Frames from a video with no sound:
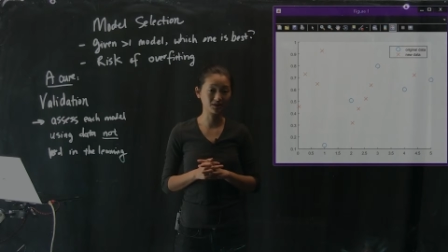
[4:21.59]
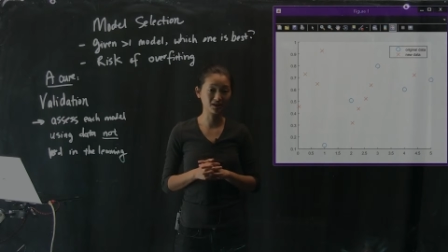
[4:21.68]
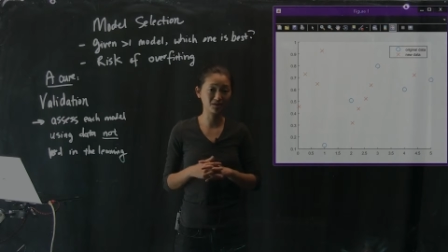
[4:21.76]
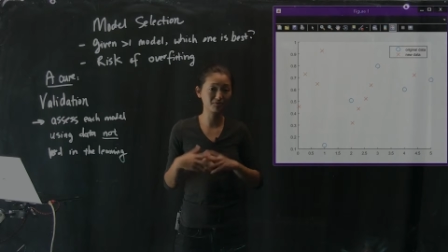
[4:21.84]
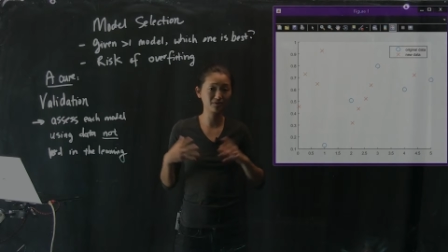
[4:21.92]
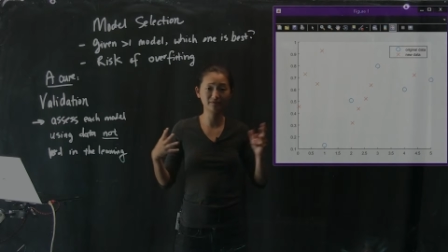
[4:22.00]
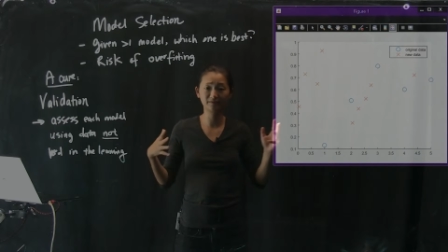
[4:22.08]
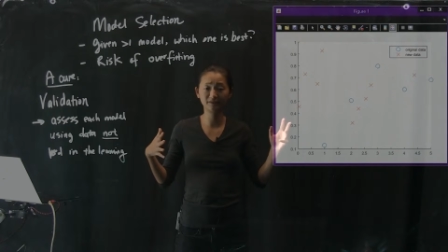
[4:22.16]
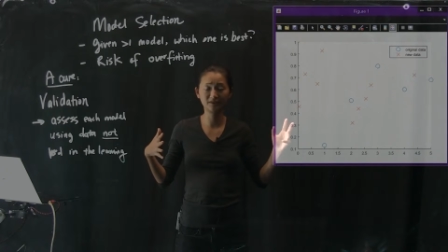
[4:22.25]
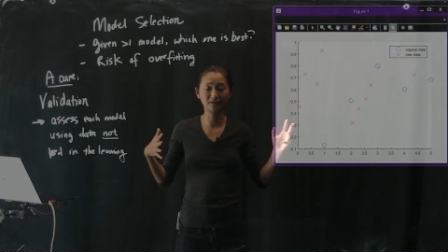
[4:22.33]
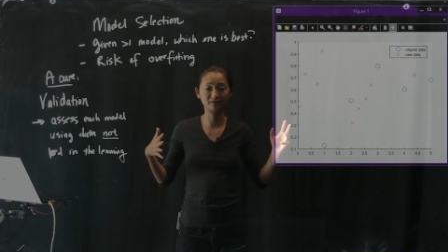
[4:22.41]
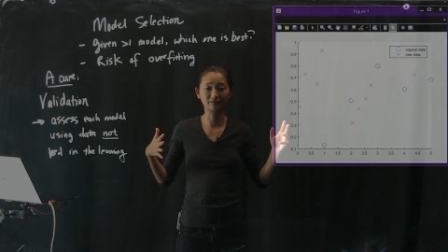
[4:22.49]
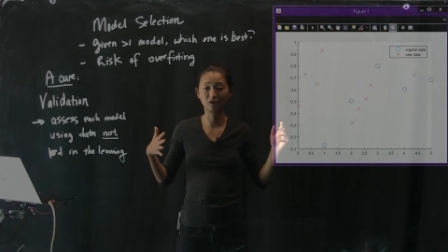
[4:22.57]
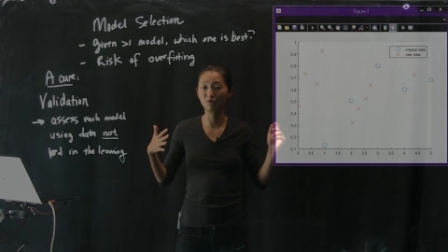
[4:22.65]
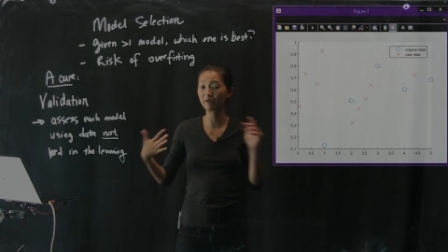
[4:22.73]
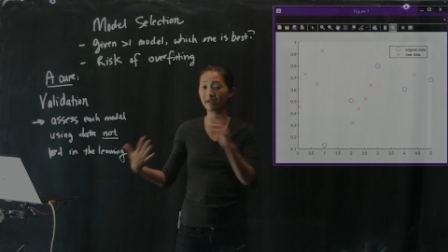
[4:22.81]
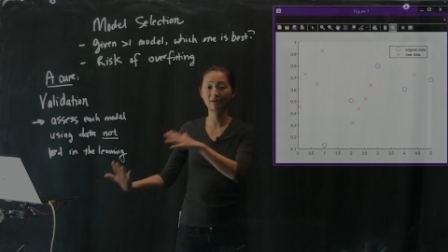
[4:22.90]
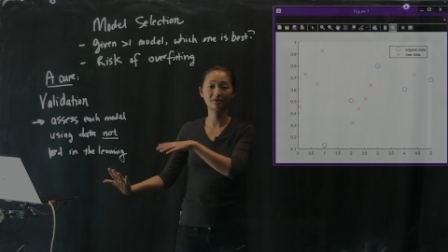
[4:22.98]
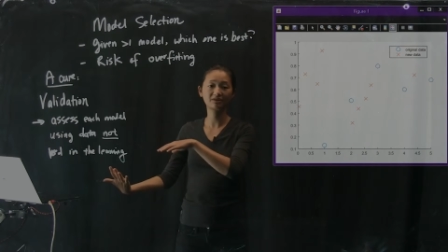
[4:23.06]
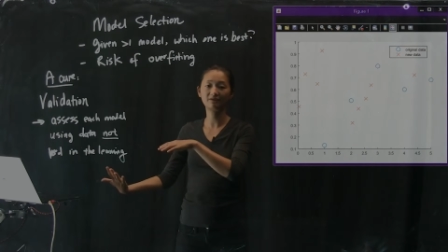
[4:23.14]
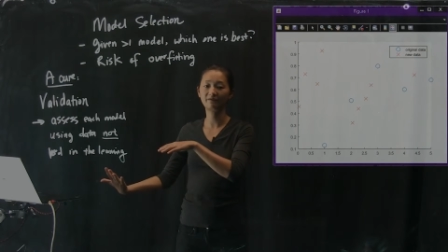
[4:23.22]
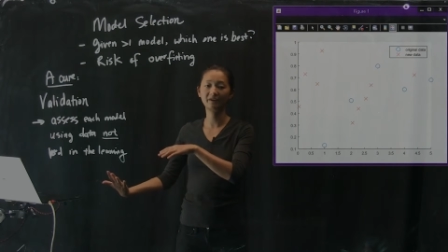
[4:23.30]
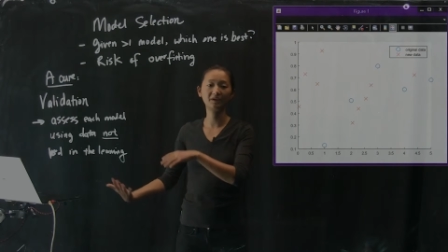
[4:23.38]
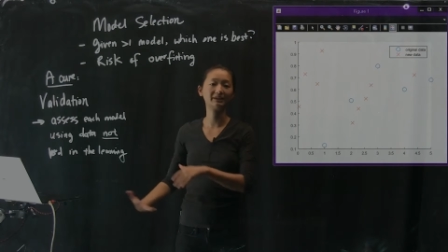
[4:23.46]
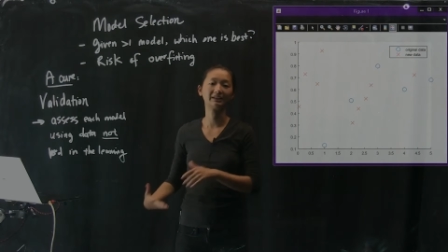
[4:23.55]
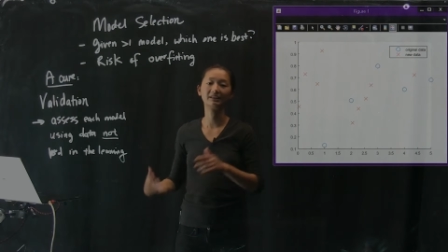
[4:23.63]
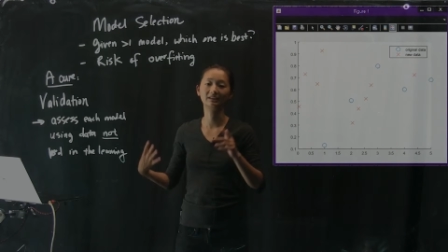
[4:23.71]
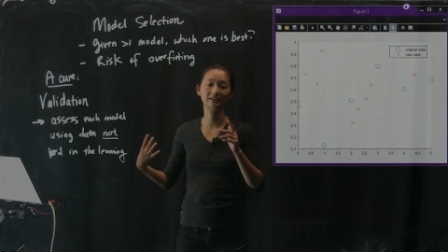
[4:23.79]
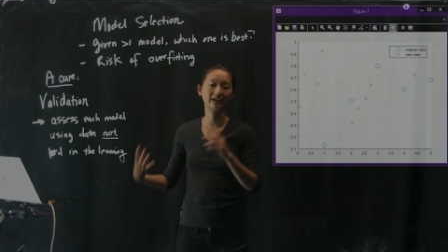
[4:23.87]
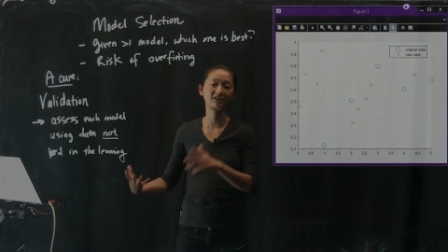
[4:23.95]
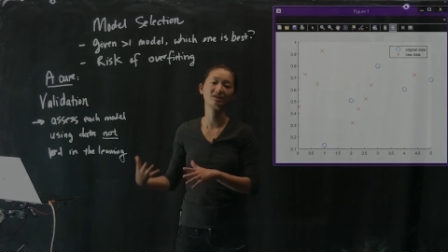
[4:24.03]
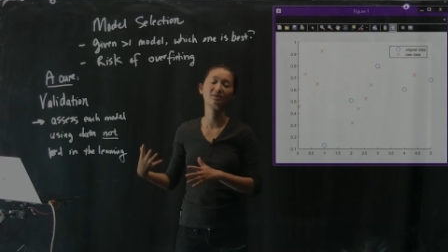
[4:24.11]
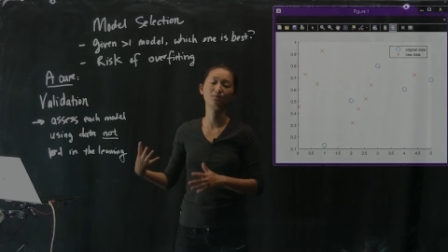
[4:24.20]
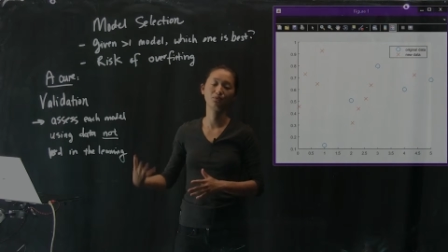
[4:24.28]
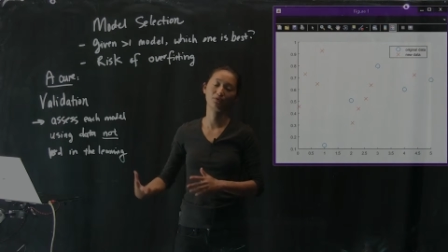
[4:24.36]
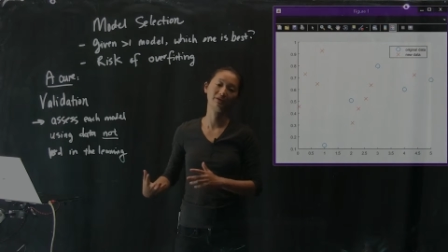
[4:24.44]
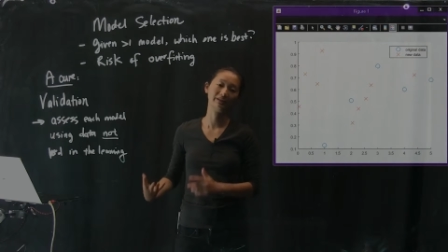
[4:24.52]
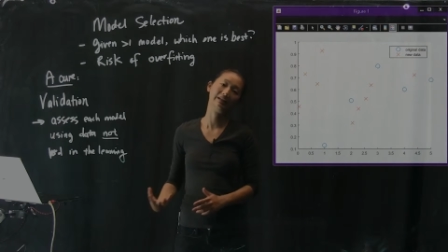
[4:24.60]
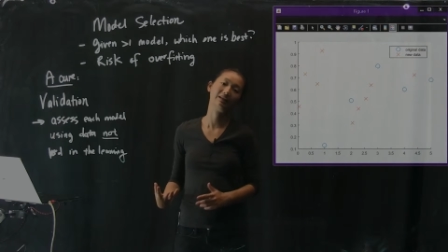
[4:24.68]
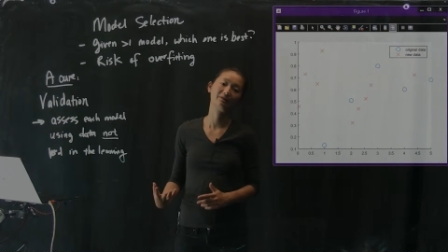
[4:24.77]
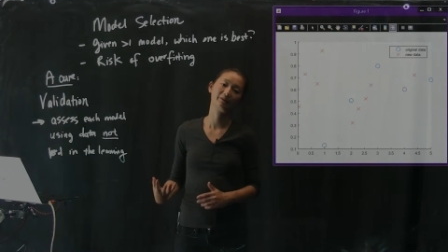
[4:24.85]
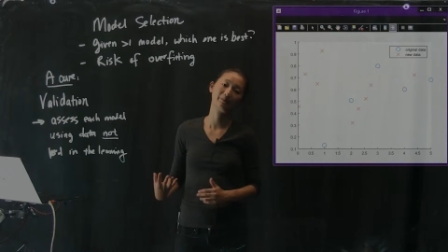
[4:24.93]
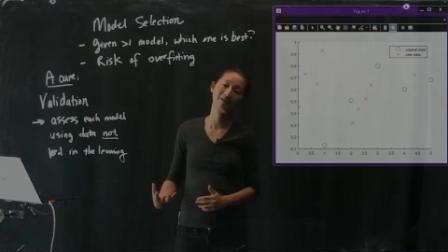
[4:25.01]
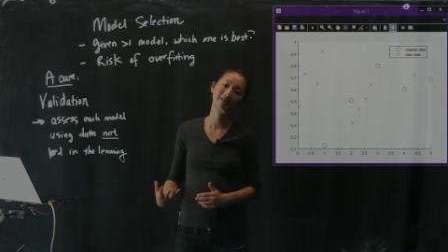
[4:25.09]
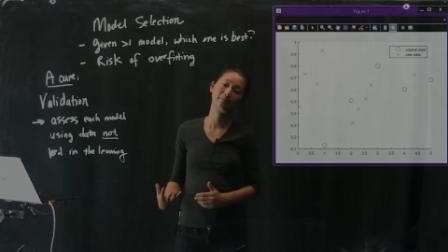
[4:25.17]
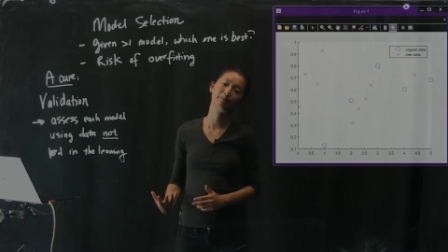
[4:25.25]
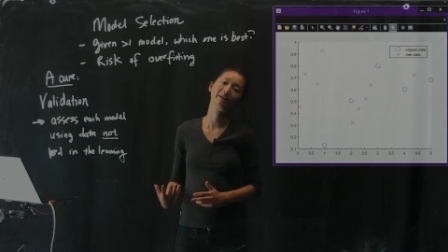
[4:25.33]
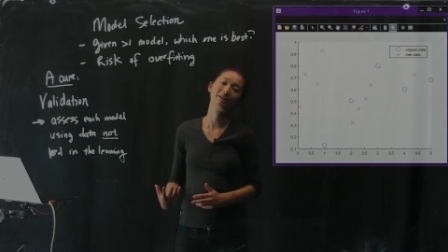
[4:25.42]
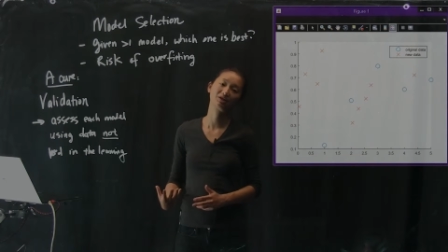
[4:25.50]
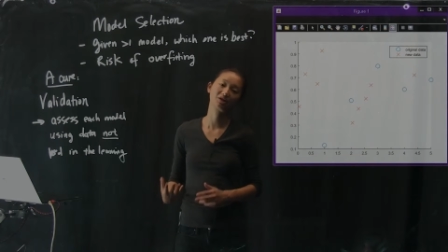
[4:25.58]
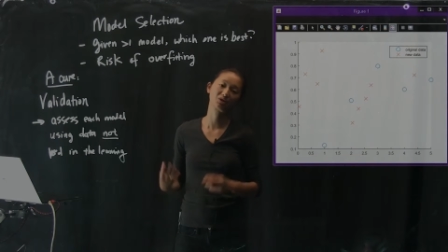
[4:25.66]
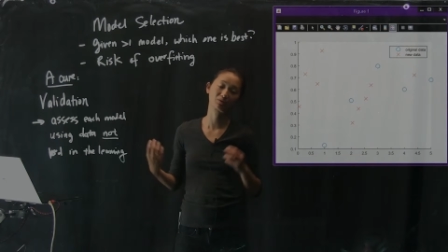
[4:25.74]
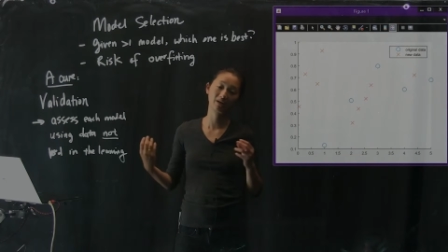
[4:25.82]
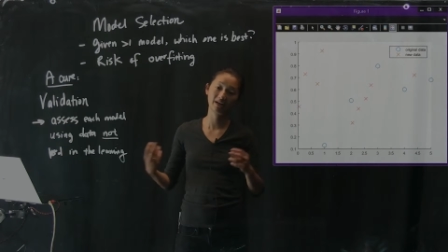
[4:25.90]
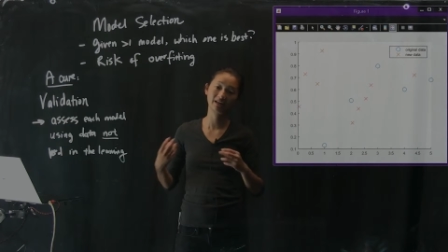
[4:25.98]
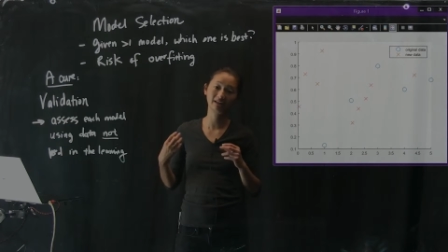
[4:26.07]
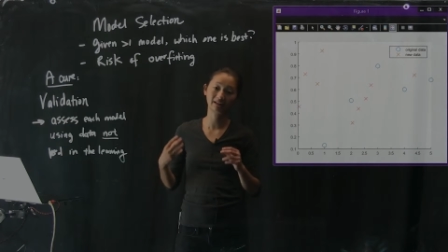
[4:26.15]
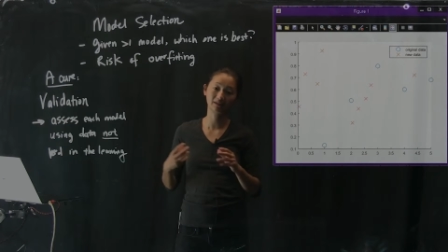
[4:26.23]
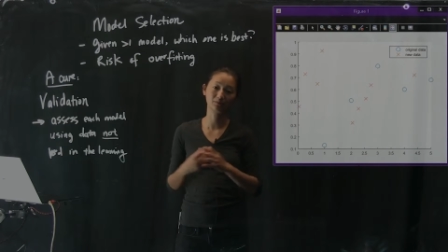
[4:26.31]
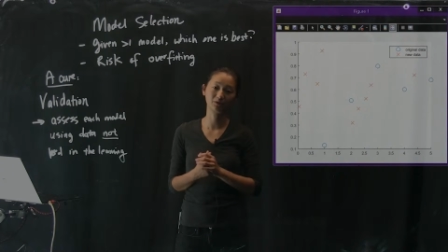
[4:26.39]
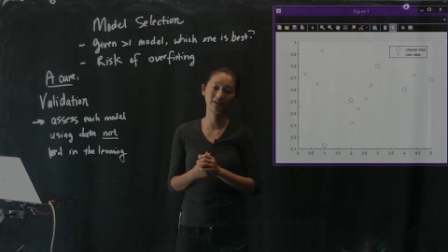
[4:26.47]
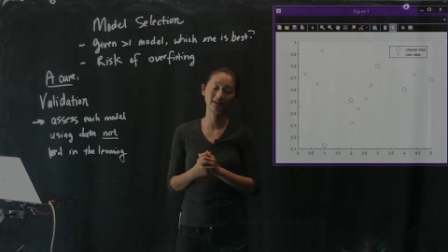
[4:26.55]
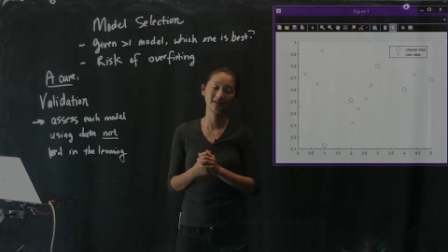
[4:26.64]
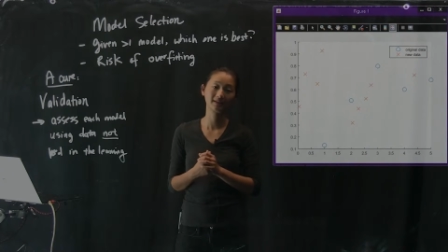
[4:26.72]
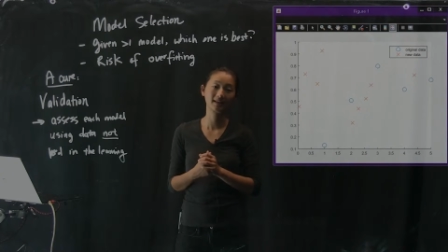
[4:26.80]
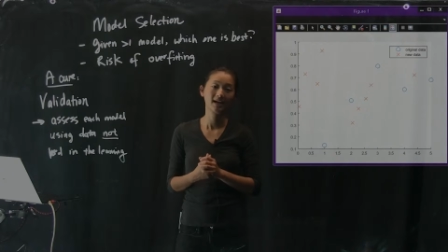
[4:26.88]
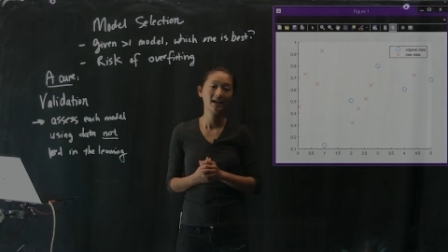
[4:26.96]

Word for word: the equivalent of going out to the field and collecting more data from the same place, just trying to collect more data.